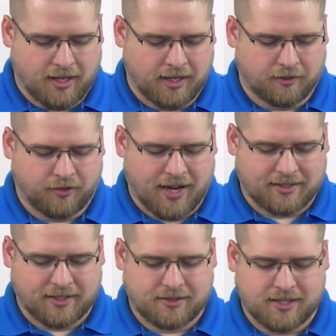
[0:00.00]
In
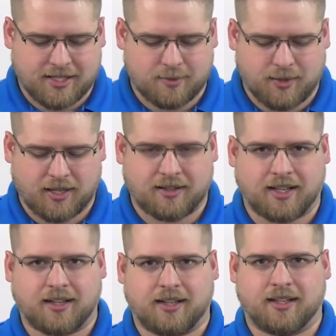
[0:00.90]
fact, it's estimated
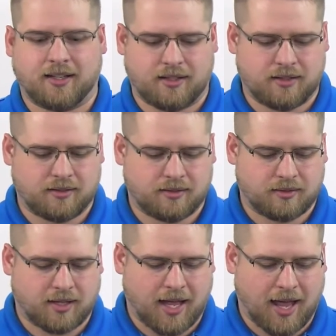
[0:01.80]
that in,
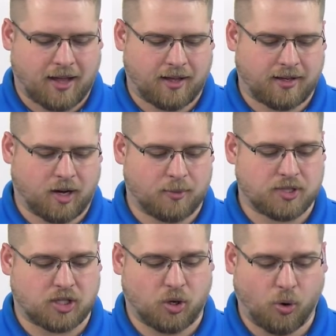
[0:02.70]
in
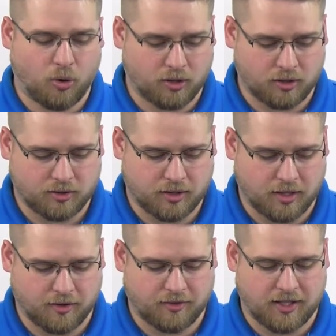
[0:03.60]
almost a quarter
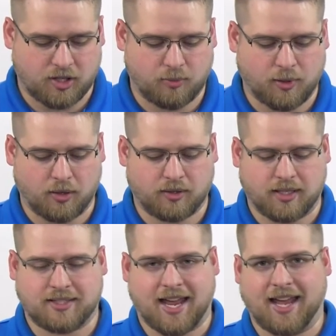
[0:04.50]
of the U boat
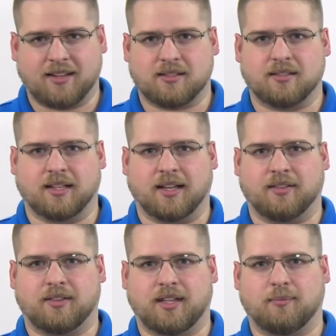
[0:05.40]
attacks,
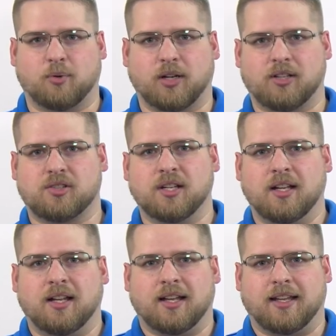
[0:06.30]
uh, the British
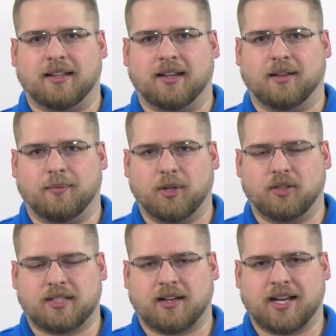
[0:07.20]
uh,
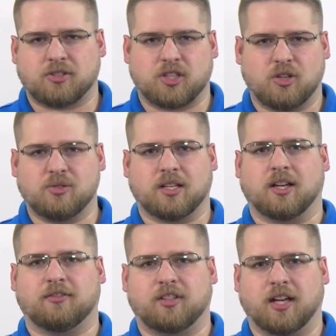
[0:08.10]
military actually used the
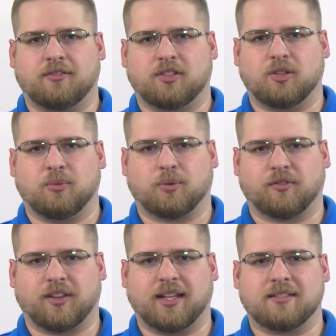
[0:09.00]
Huff Duff to
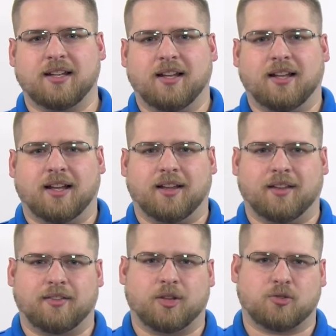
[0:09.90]
prevent
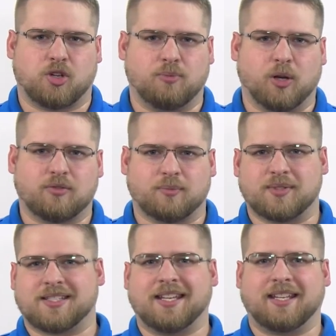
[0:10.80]
uh, those U-boats from
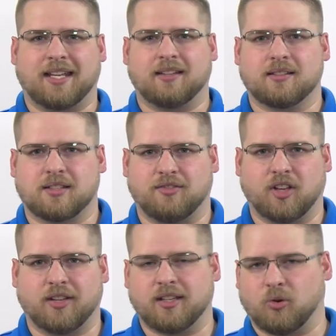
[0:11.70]
sinking
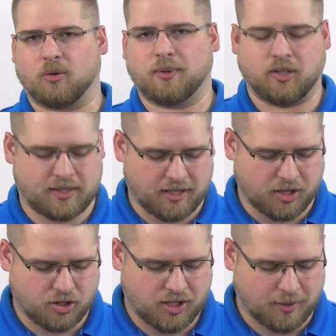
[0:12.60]
civilian or
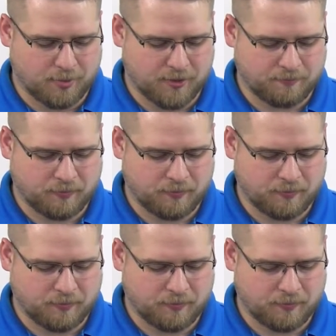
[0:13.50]
military ships.